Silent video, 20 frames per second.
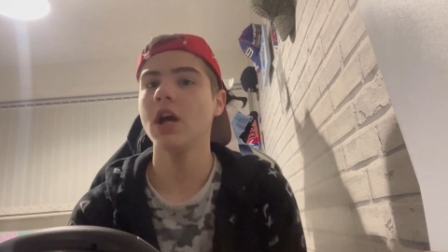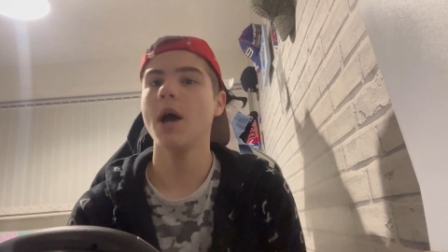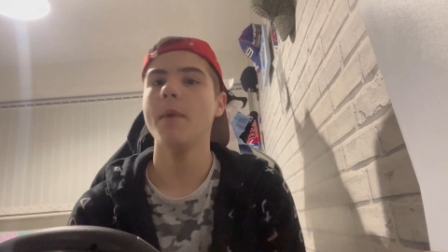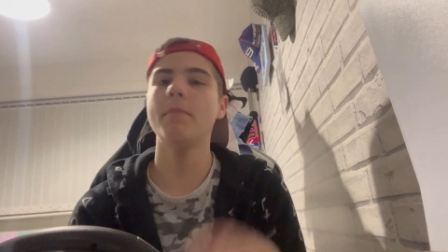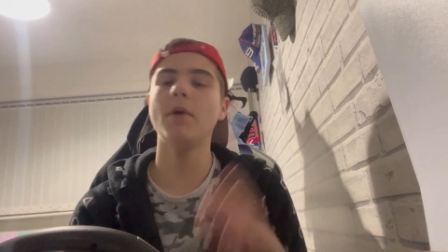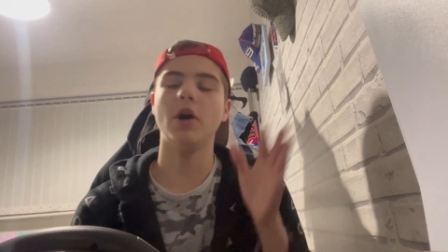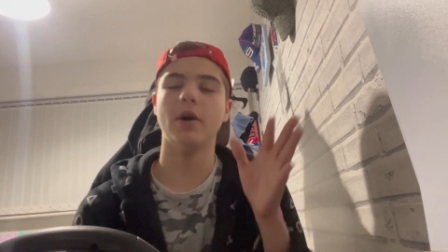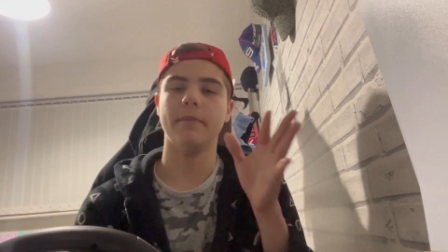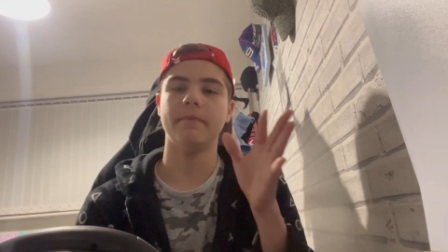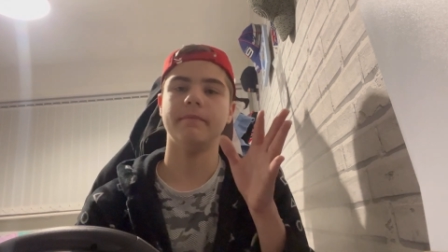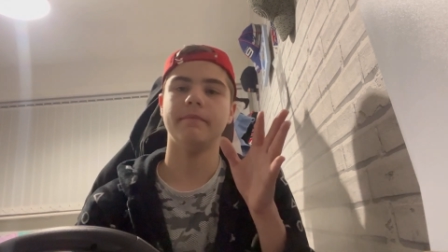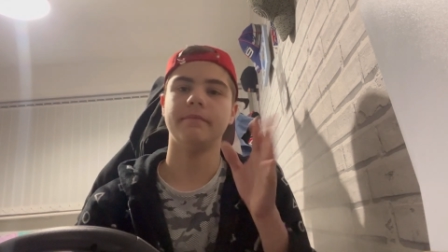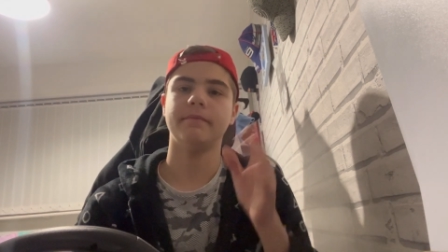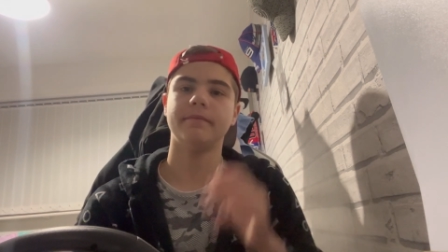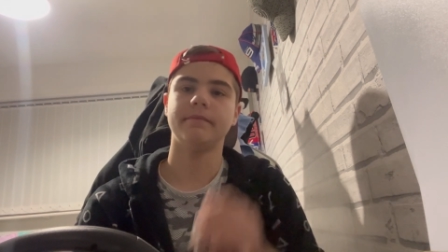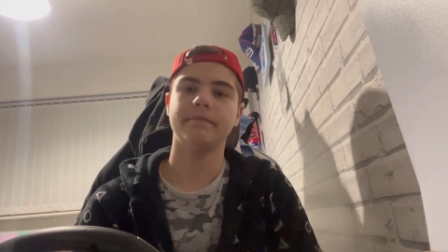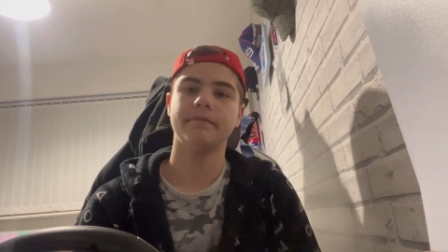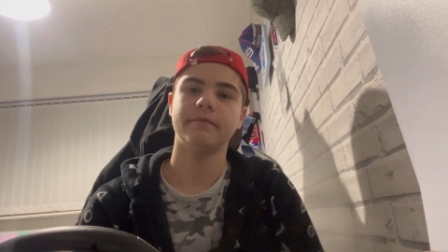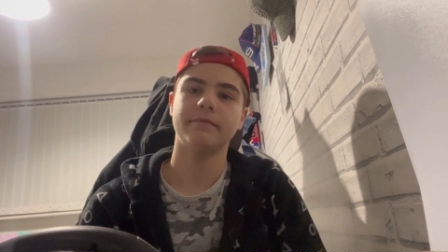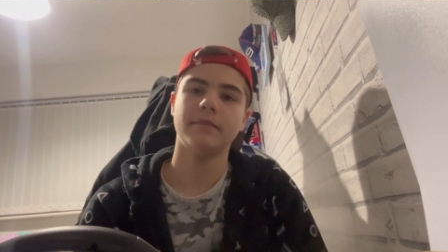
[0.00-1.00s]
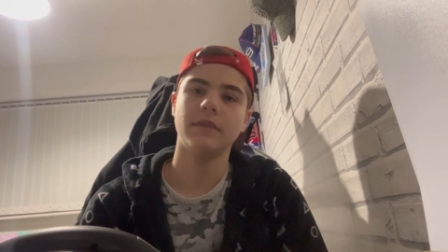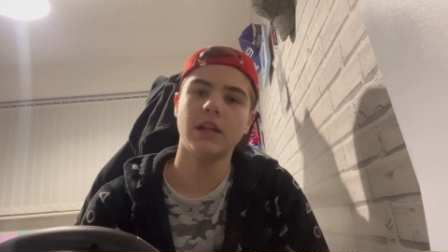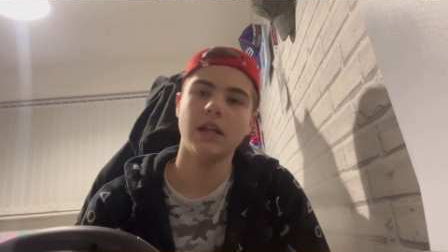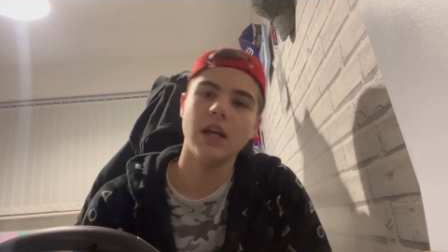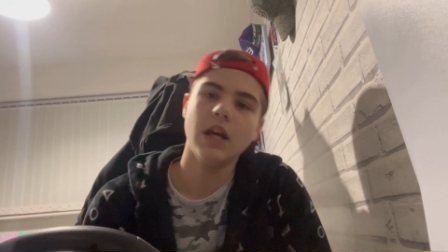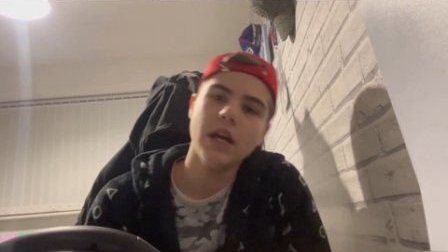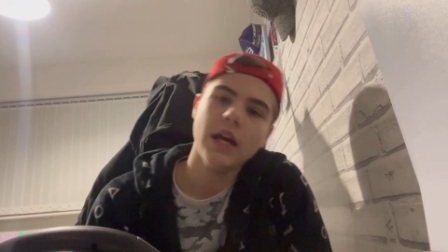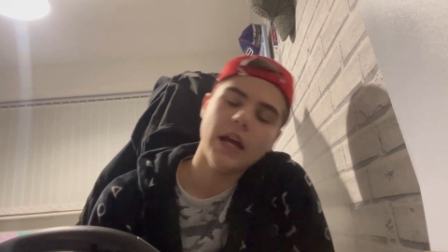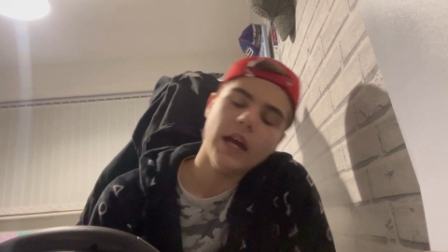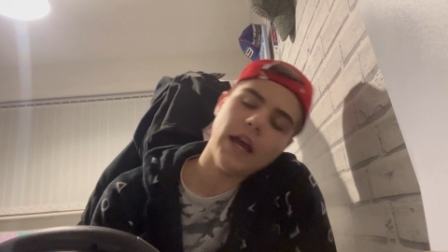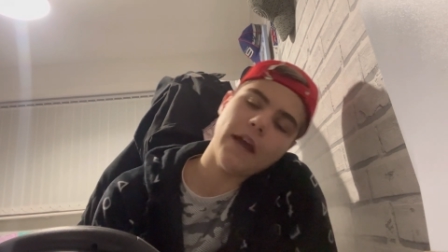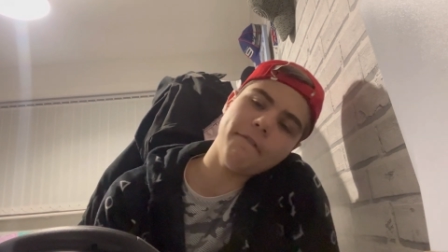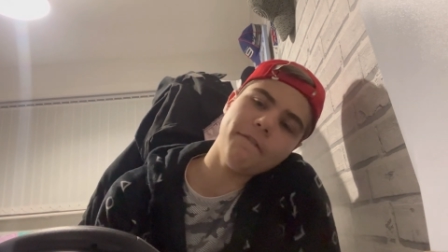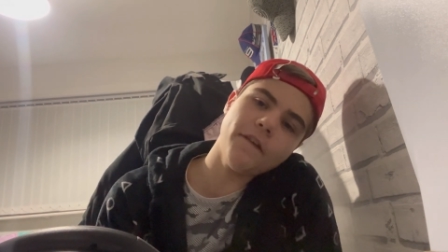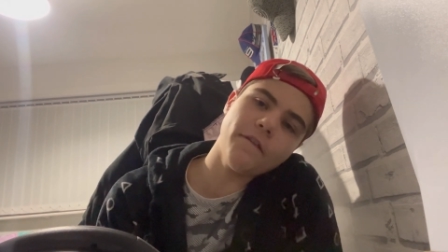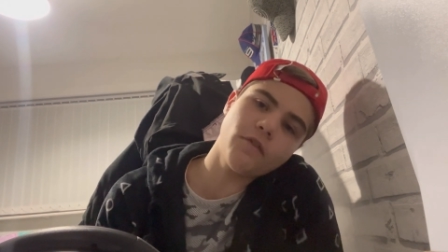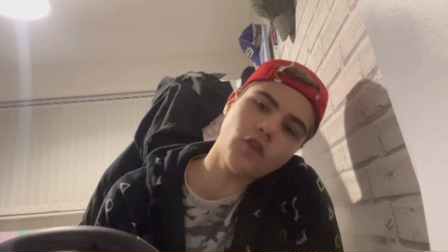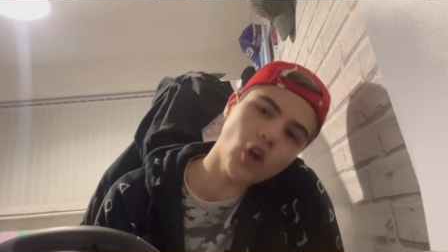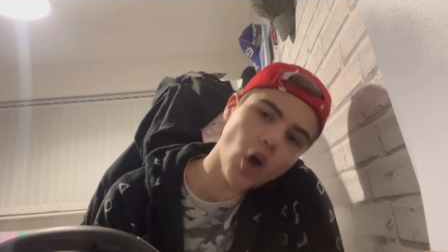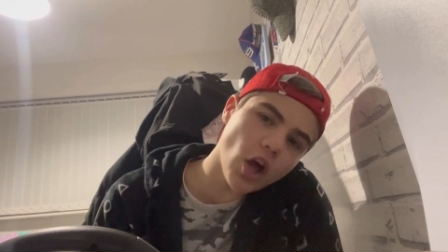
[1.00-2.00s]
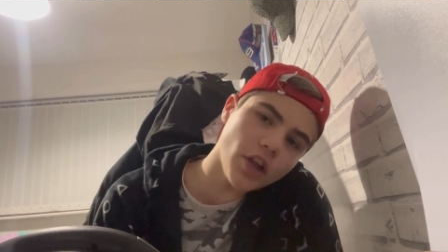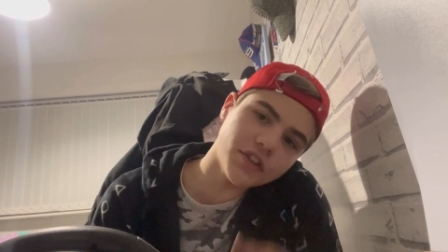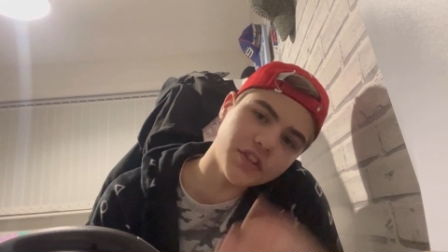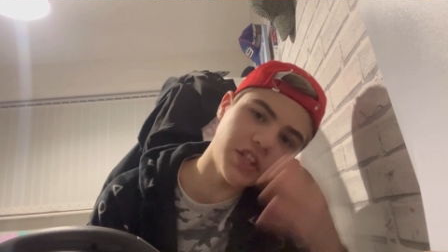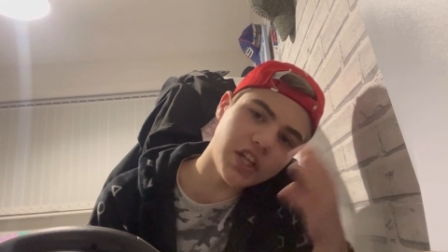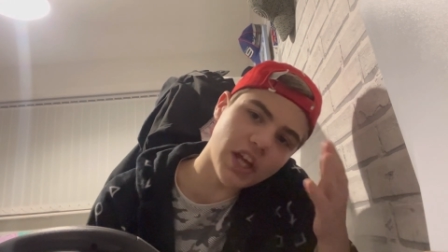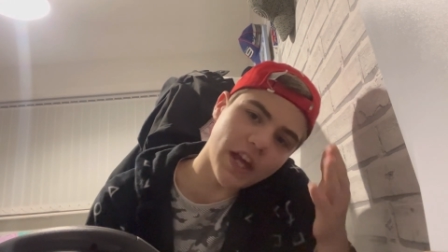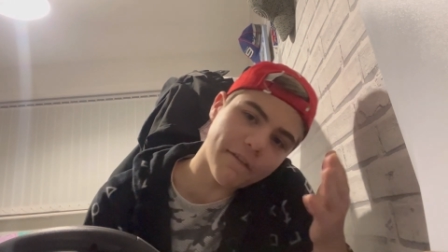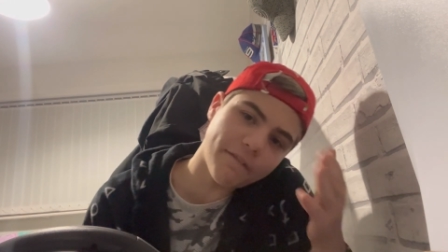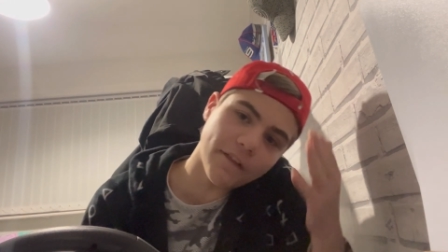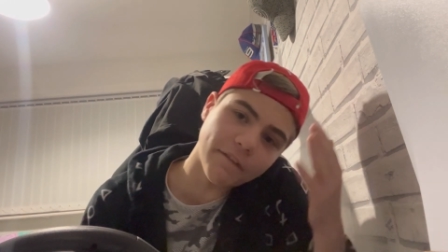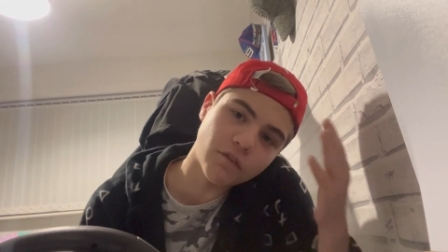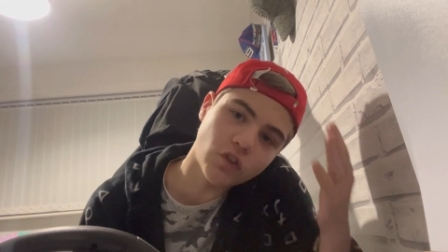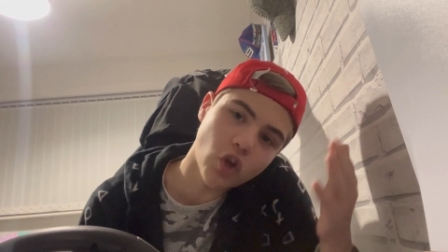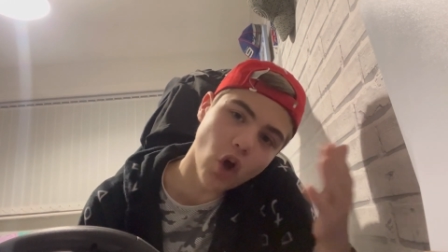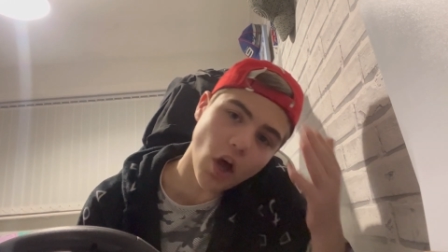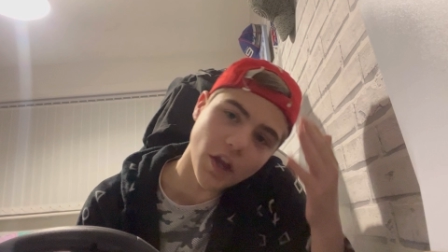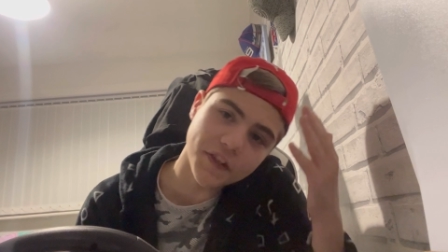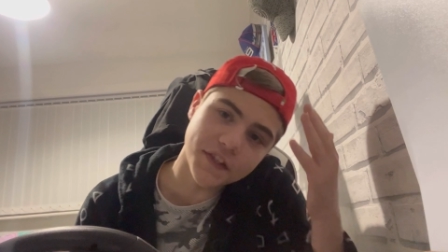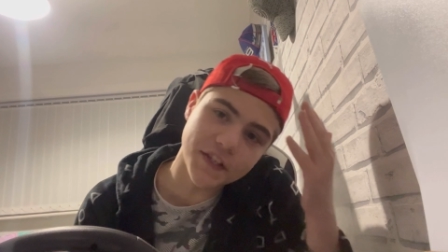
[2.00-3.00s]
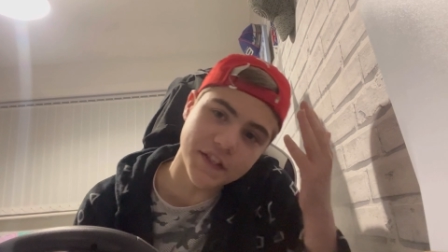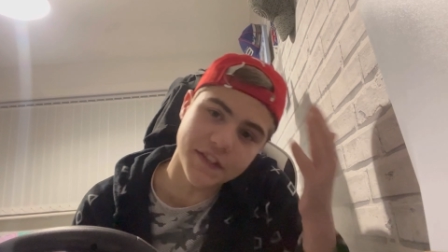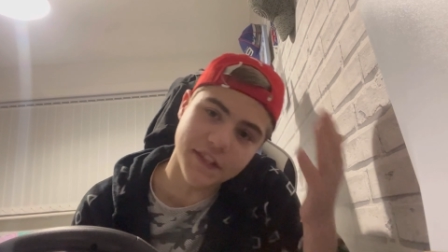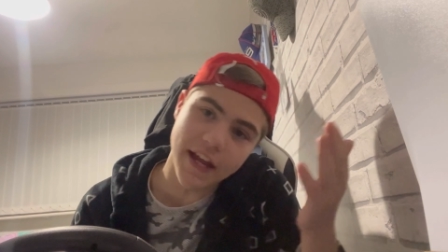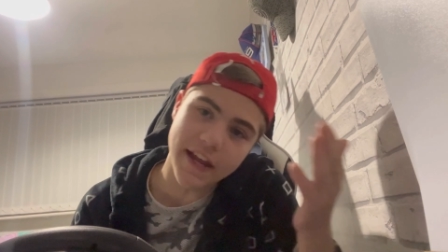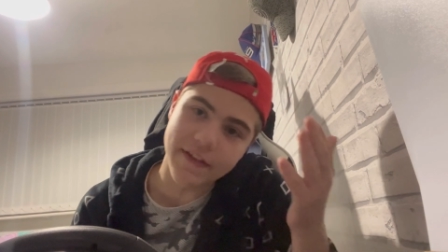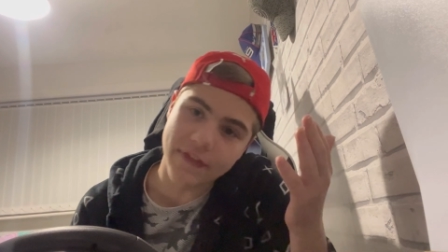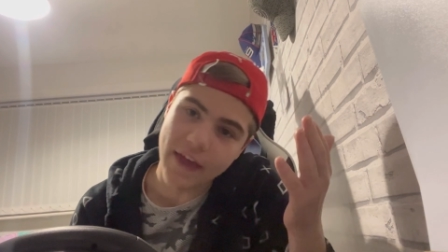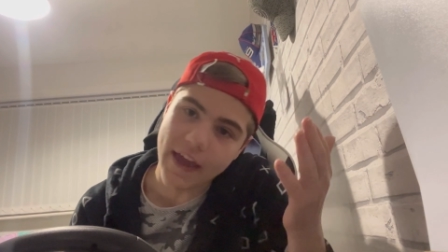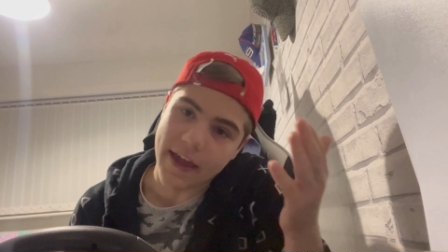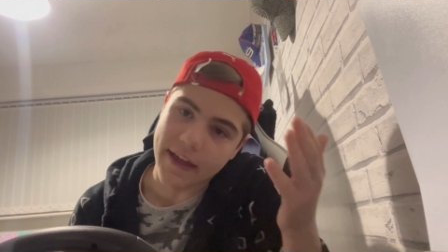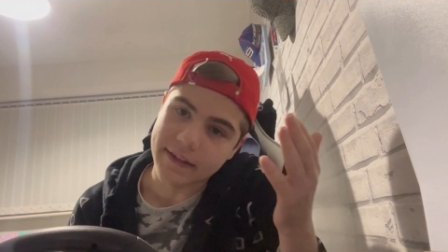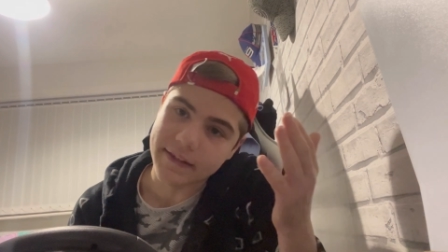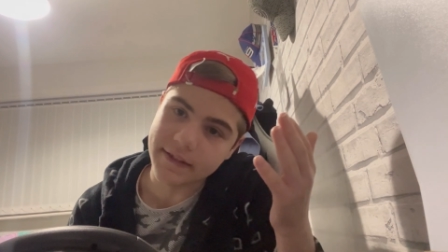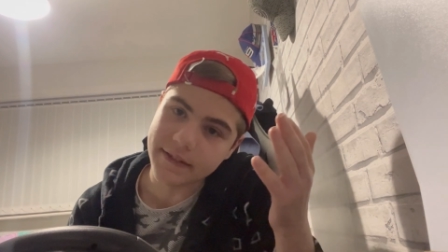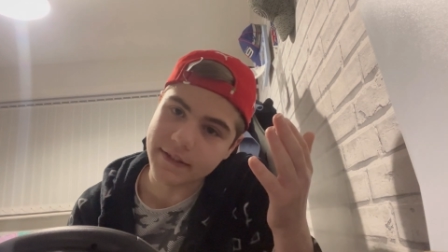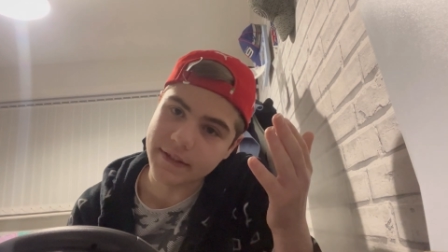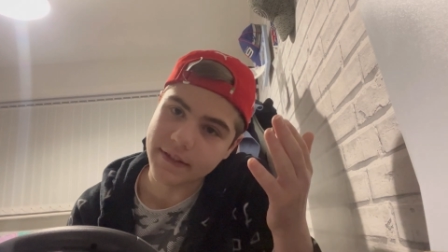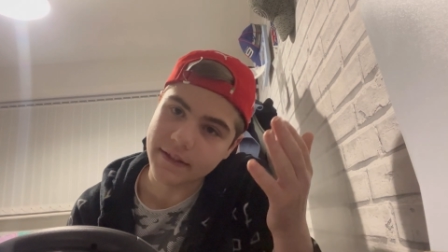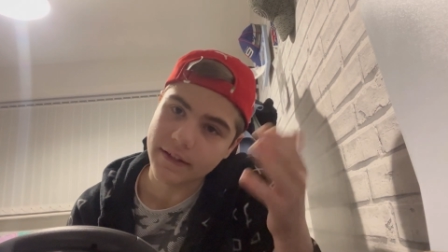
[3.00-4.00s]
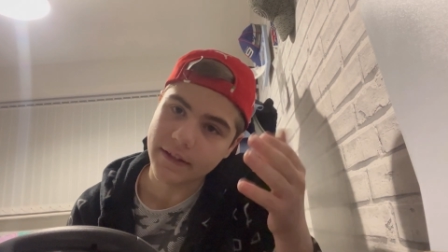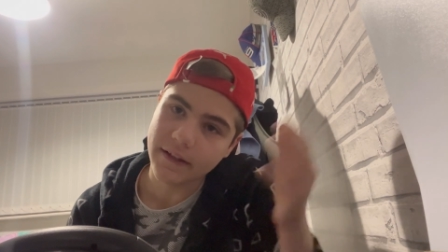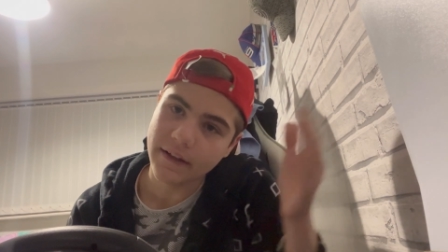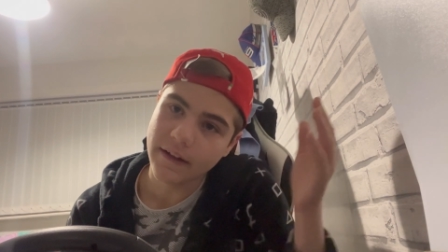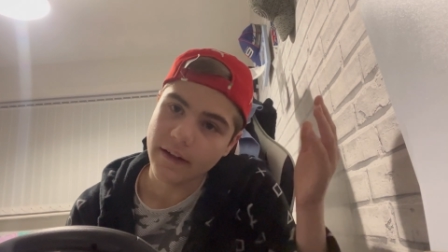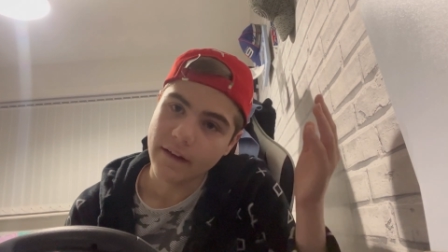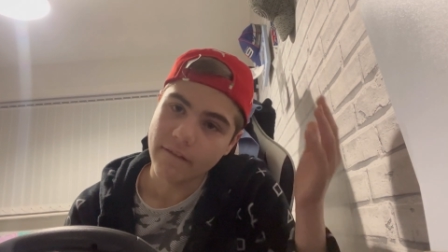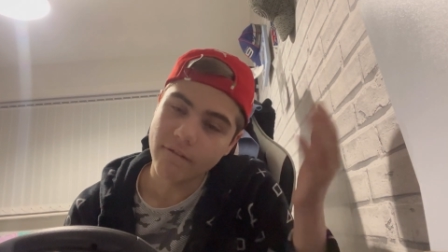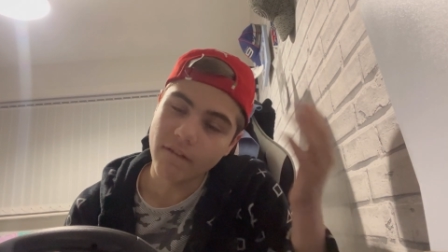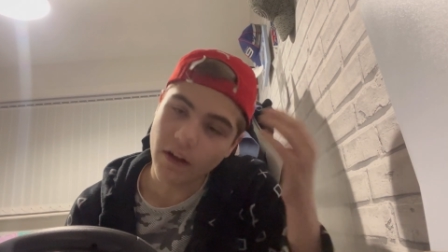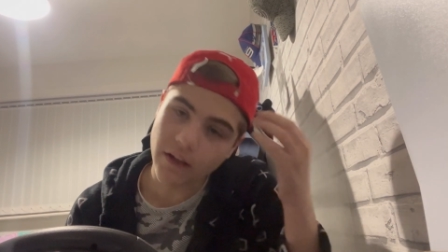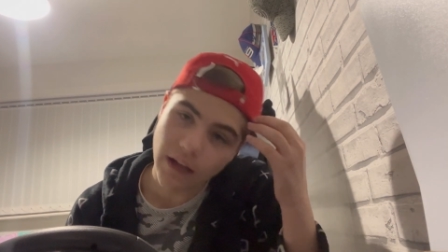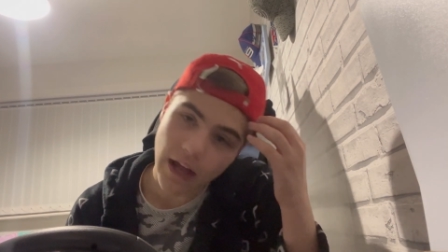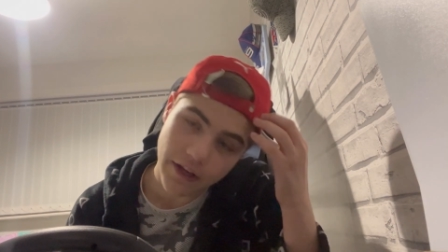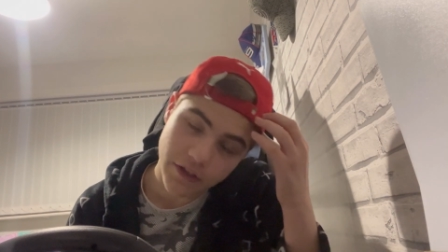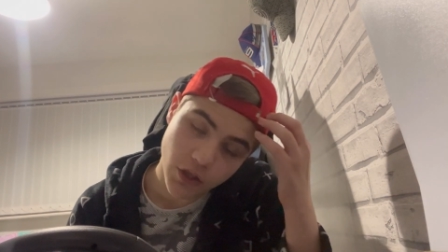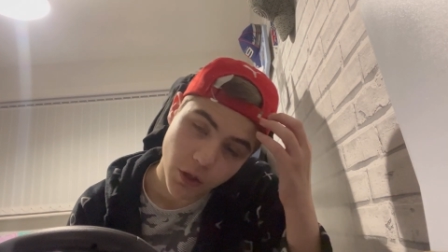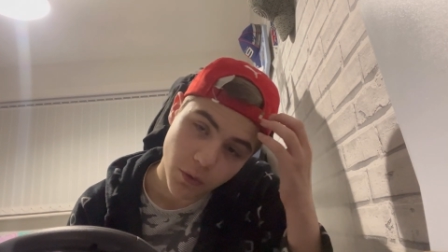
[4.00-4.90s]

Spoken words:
But if I've got to say this for Lando